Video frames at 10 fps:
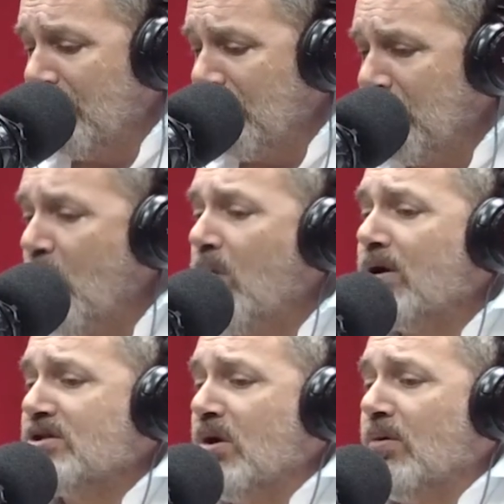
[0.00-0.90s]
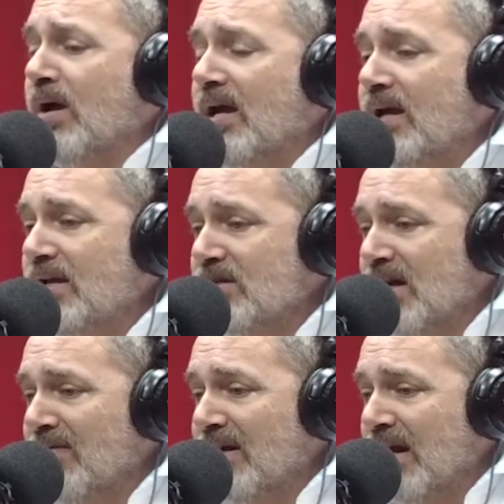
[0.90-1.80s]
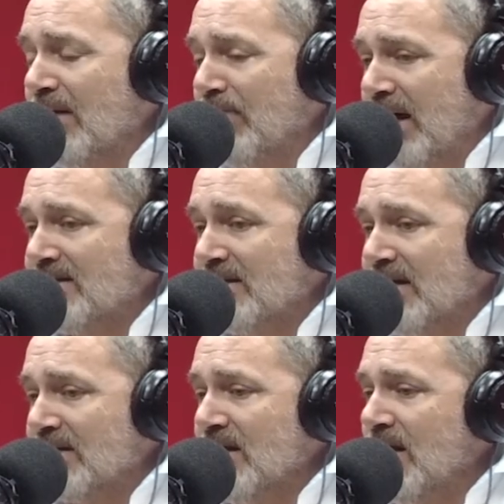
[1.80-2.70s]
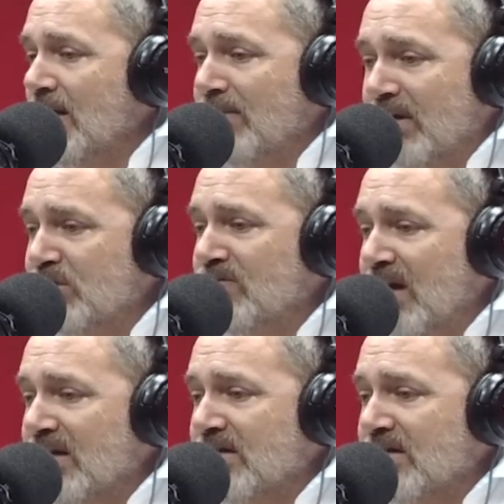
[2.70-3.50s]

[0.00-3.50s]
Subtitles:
more so each and every day in passing days, because you've got